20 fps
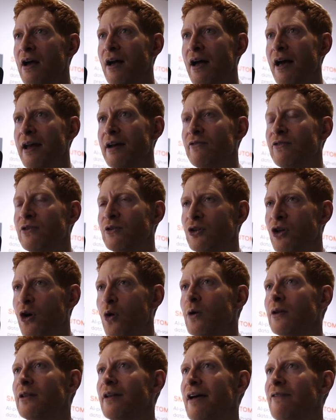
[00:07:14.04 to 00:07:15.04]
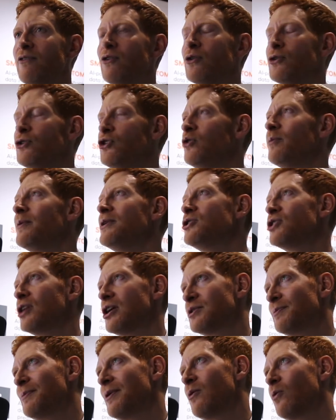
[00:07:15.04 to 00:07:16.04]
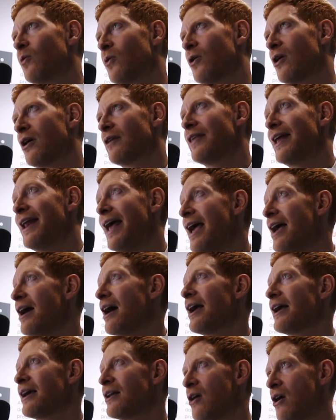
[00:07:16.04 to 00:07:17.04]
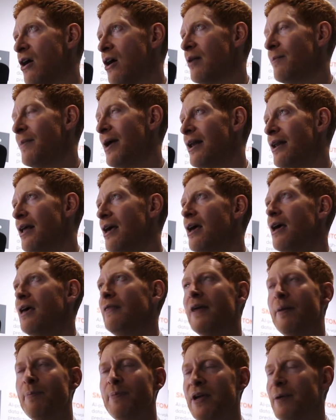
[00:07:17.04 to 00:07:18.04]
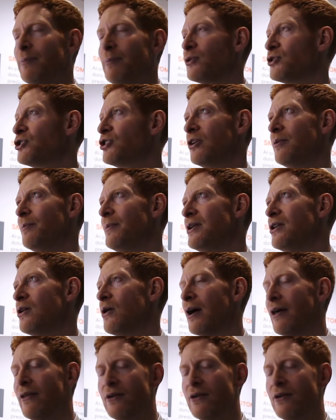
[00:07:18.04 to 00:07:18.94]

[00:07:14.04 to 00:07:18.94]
kind of lower level human judgment work that AI can automate that people shouldn't be doing.